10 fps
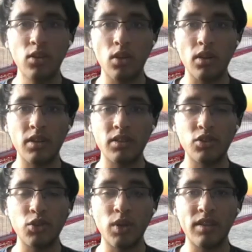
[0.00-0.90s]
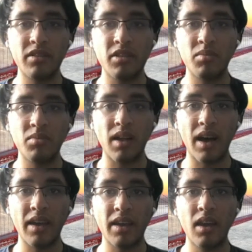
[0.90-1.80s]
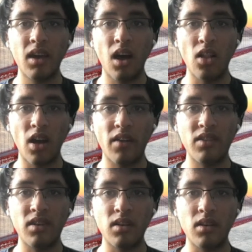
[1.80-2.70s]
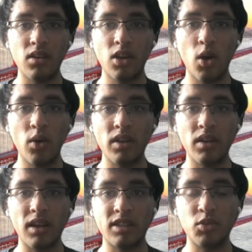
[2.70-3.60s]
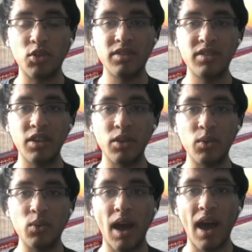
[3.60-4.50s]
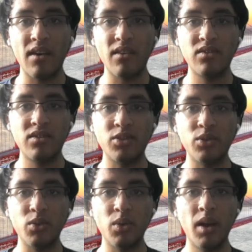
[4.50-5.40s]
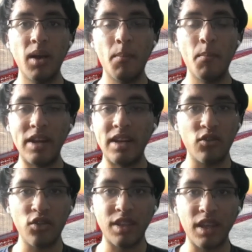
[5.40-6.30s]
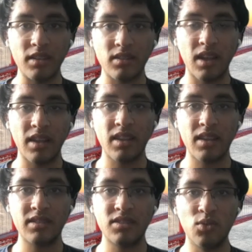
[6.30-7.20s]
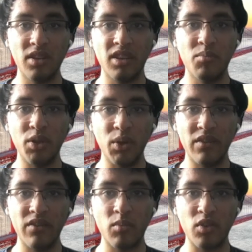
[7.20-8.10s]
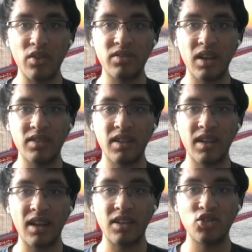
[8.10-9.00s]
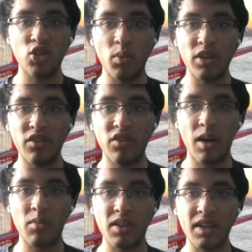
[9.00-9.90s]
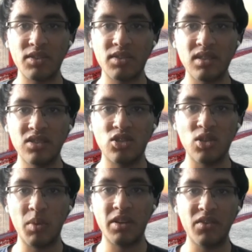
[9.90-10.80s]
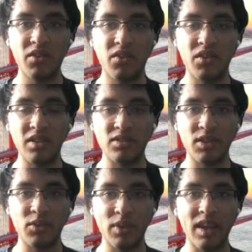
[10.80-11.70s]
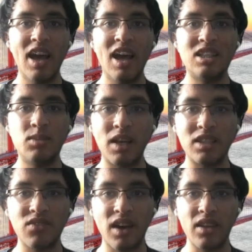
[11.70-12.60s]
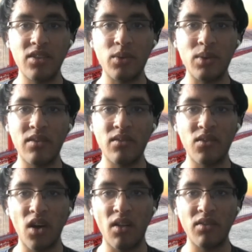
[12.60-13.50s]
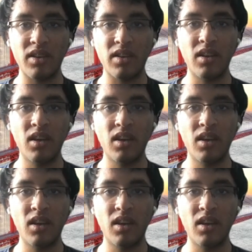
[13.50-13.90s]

cool because you get to apply a lot of the coding experience that you have to many different things. And I think that's really the beauty of computer science that it has so many different applications and so many different fields you can really specify into, get involved in